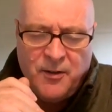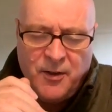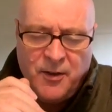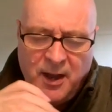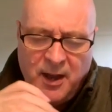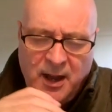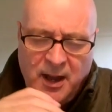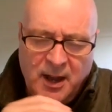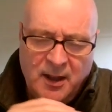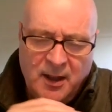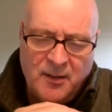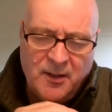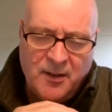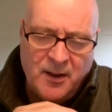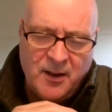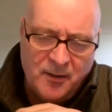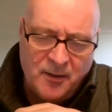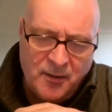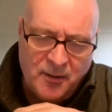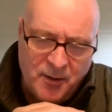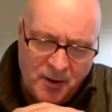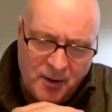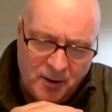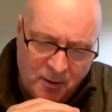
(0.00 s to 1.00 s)
the
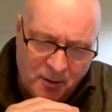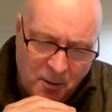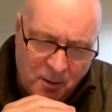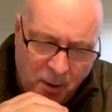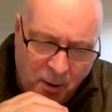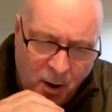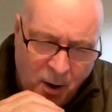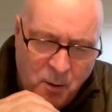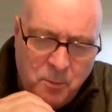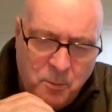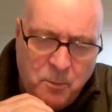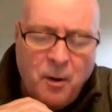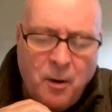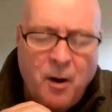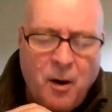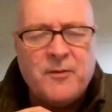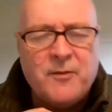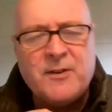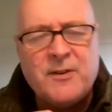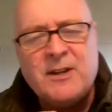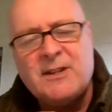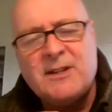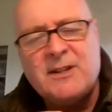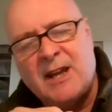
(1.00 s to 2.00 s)
remote
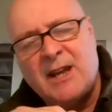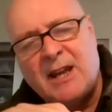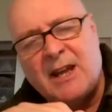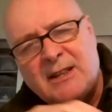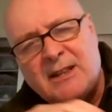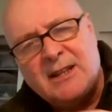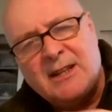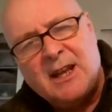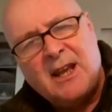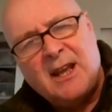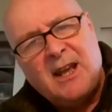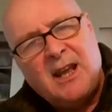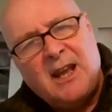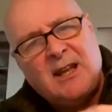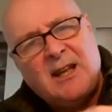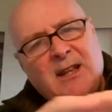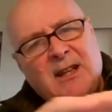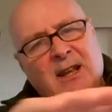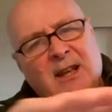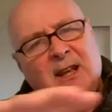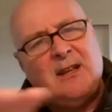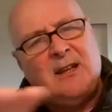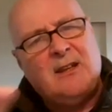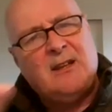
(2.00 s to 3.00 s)
bothies in
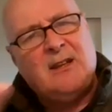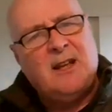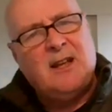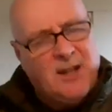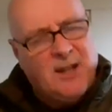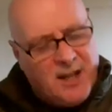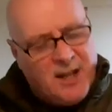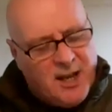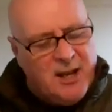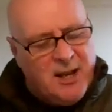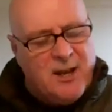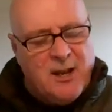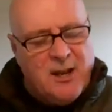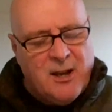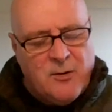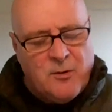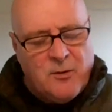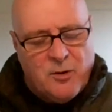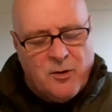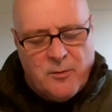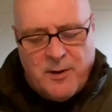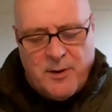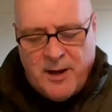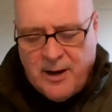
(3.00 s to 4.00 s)
the
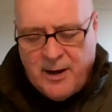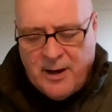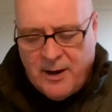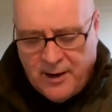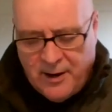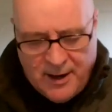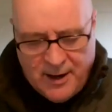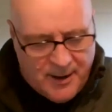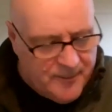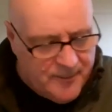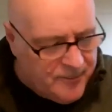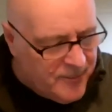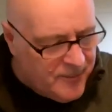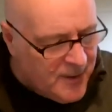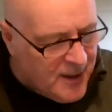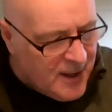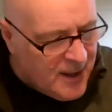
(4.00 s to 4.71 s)
Cairngorm area.